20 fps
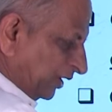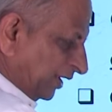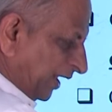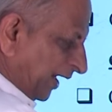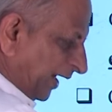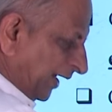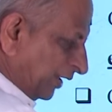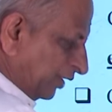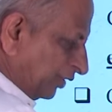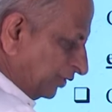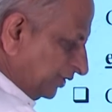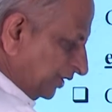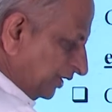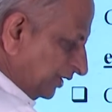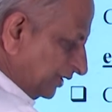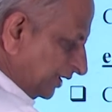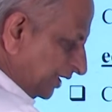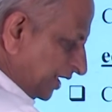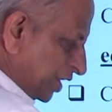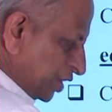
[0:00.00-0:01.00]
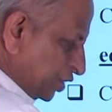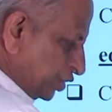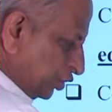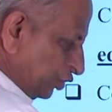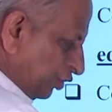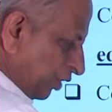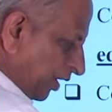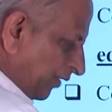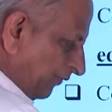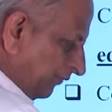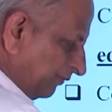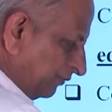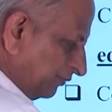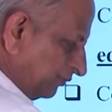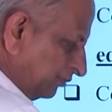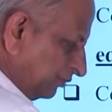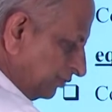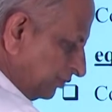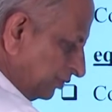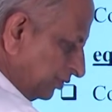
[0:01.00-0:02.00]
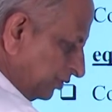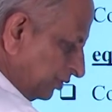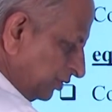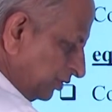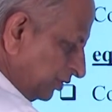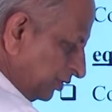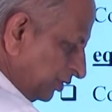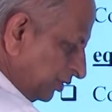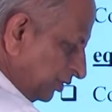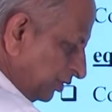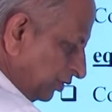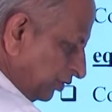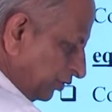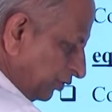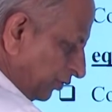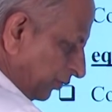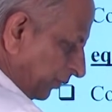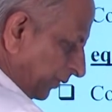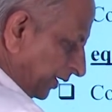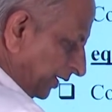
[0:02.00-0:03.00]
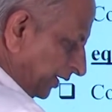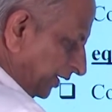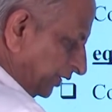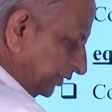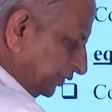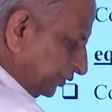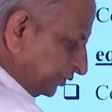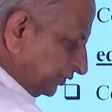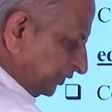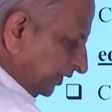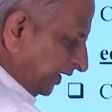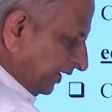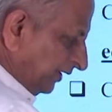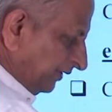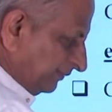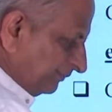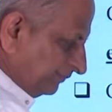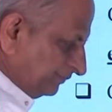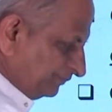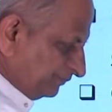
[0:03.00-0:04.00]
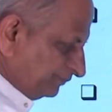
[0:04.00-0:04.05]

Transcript: and hydrogen in the ratio of 1:3.